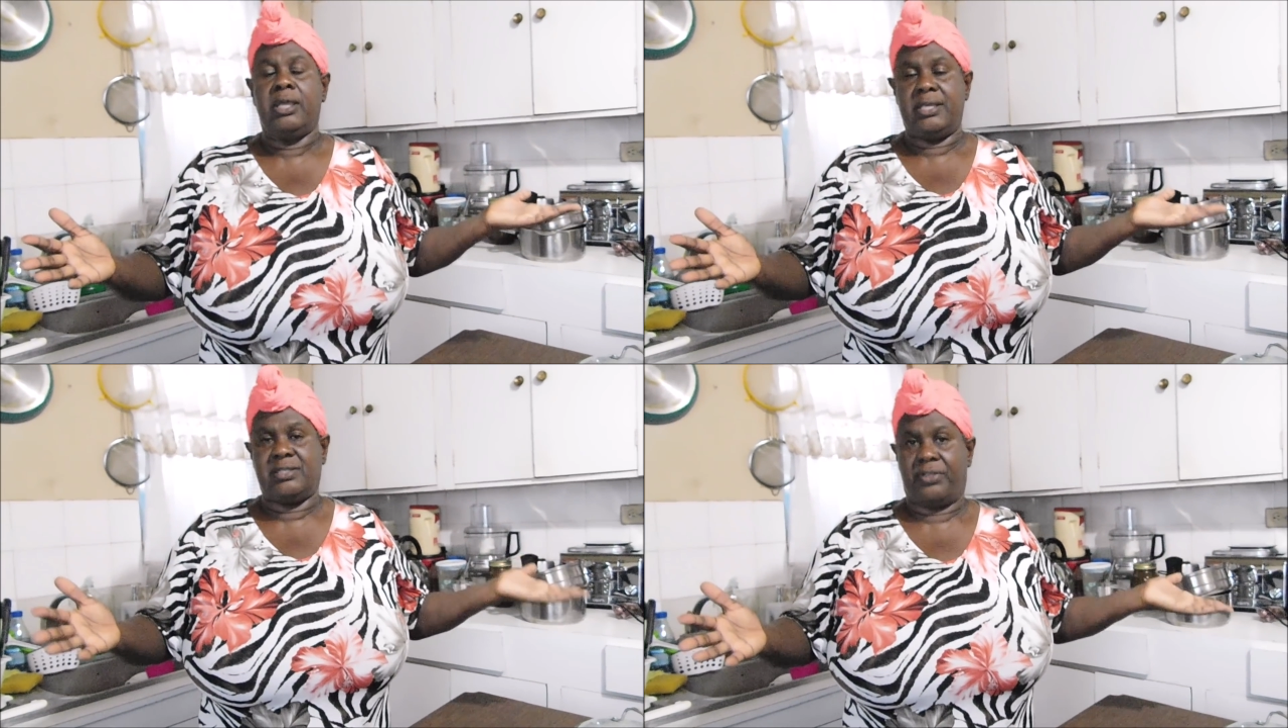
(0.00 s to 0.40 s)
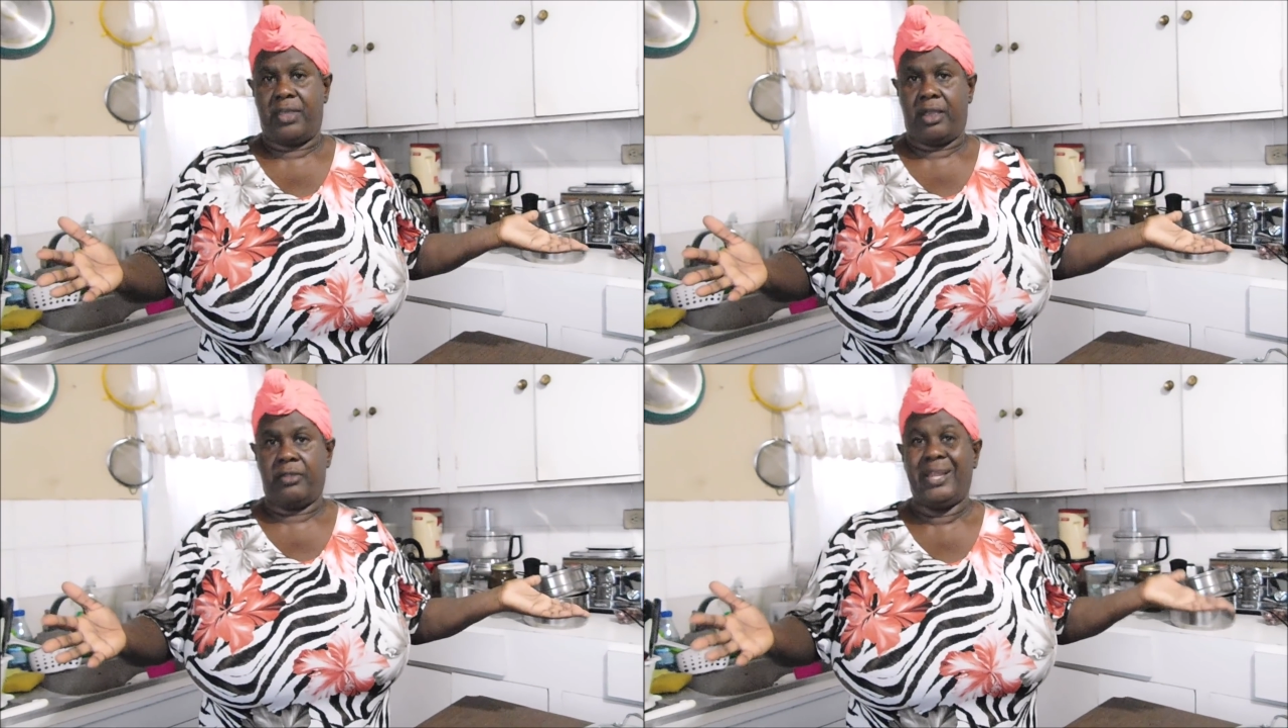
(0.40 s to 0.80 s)
is
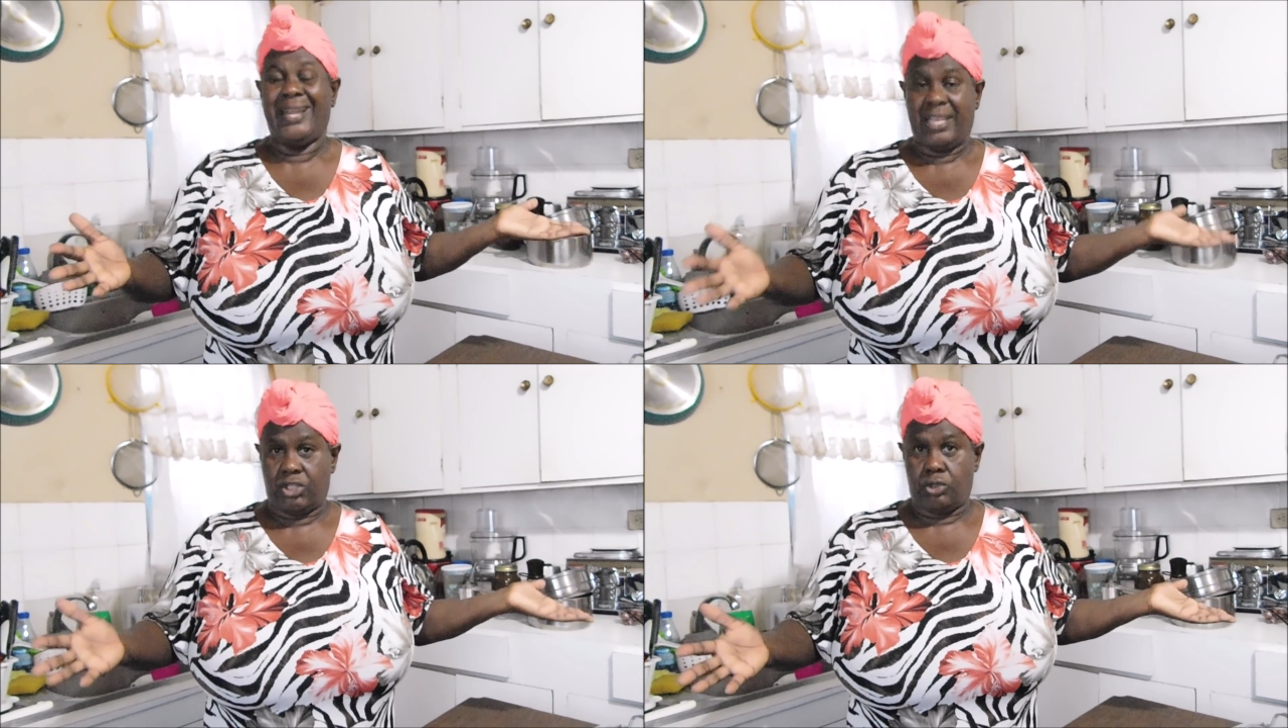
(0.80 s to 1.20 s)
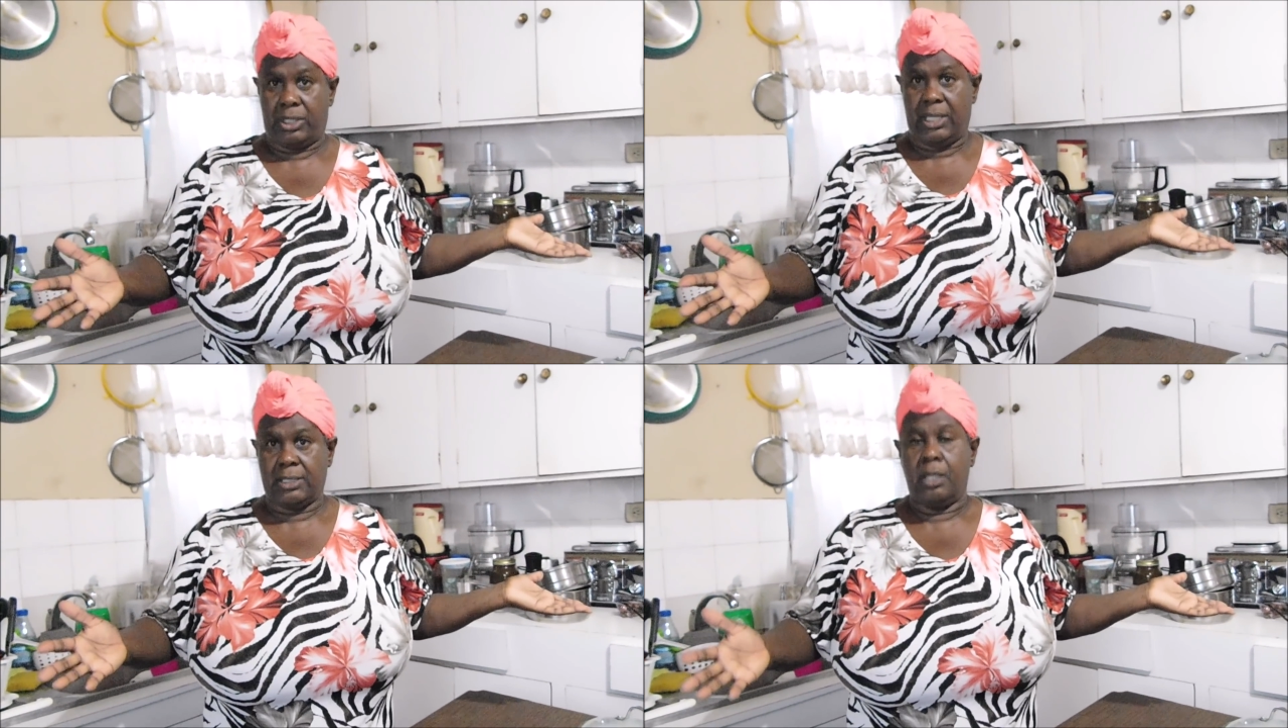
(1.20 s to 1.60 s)
there the link to
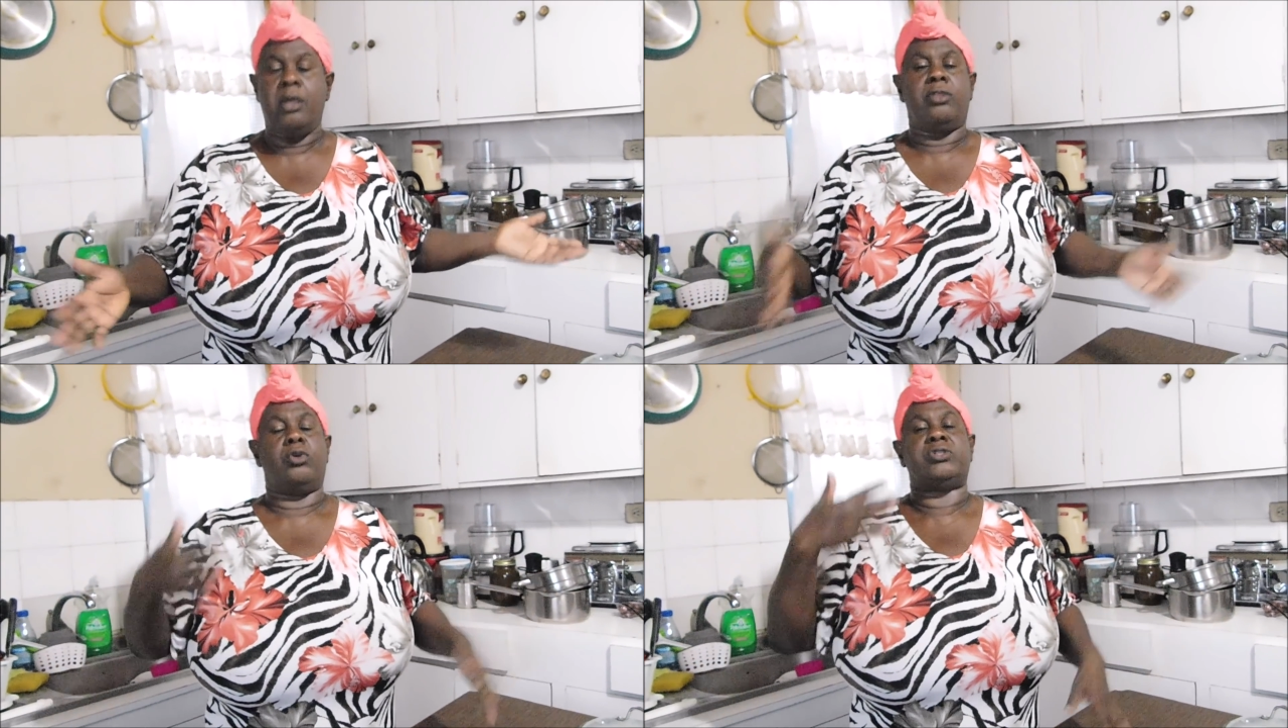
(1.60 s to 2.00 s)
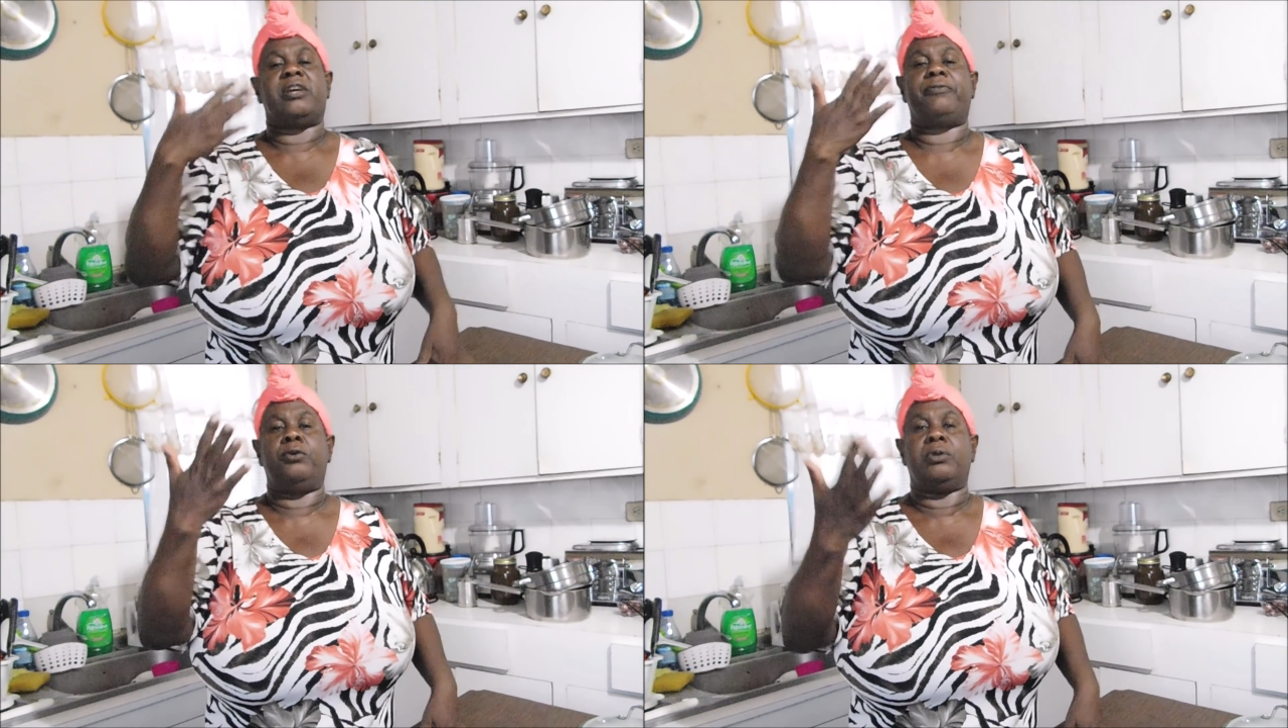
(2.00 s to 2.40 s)
it those
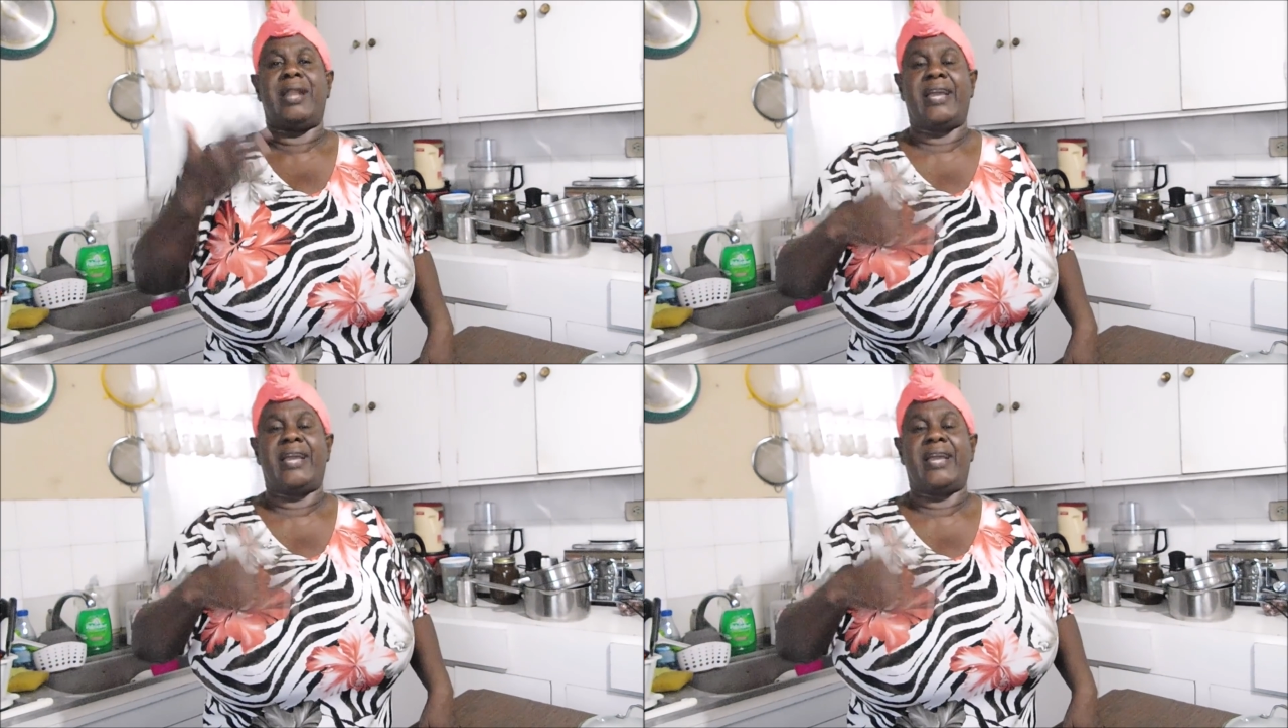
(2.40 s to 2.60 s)
of you would